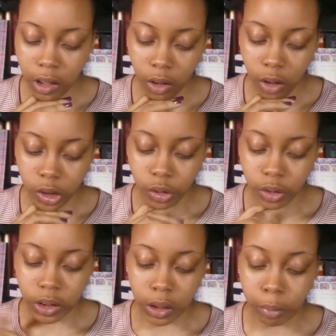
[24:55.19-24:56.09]
can cause you
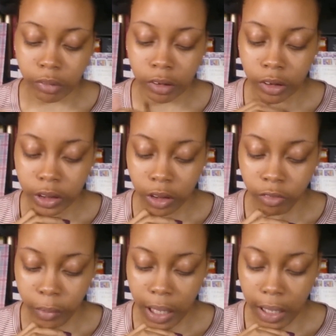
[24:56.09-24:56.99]
to separate
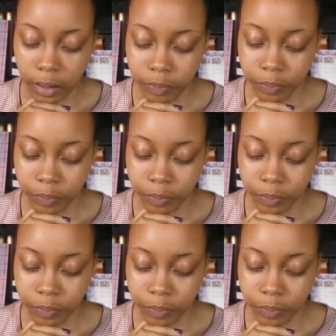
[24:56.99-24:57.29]
yourself from God.